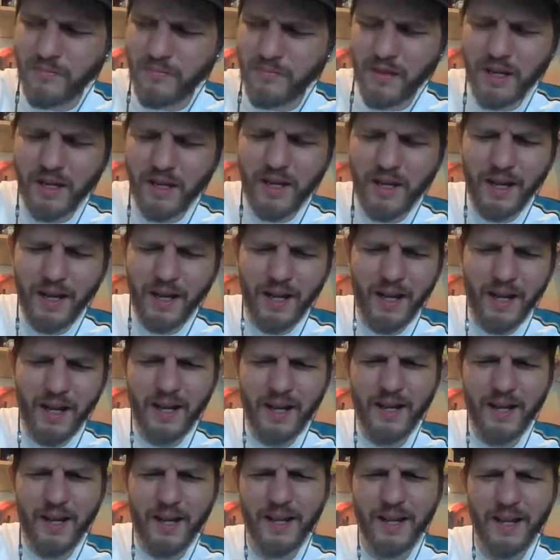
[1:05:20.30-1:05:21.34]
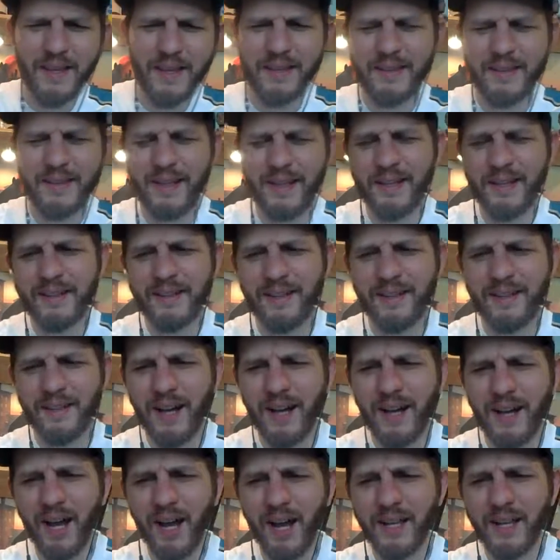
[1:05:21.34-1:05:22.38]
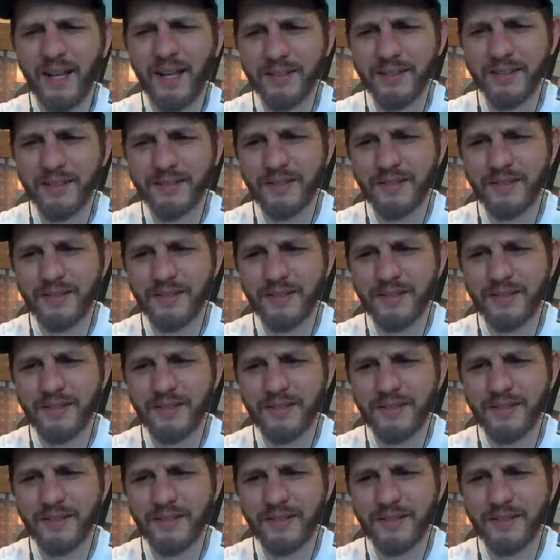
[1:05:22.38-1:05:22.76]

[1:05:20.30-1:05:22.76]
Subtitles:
I think not until August.